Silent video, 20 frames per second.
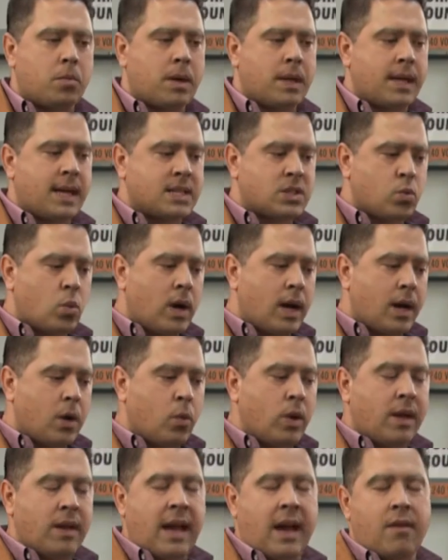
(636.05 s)
but that's why
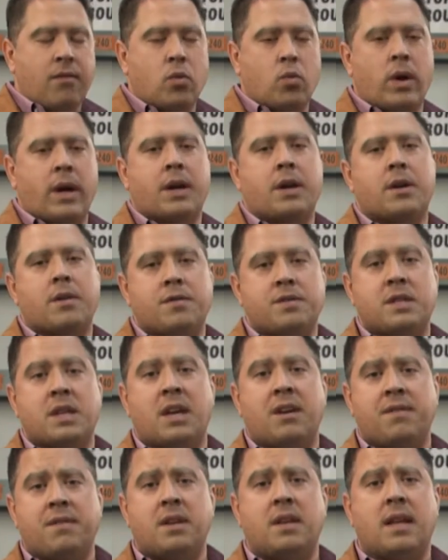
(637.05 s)
we have the record of
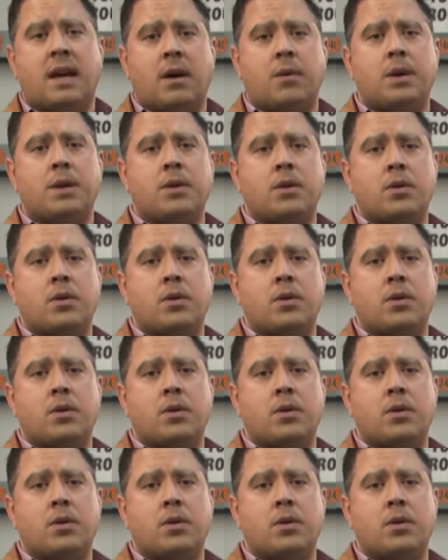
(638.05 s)
safety that we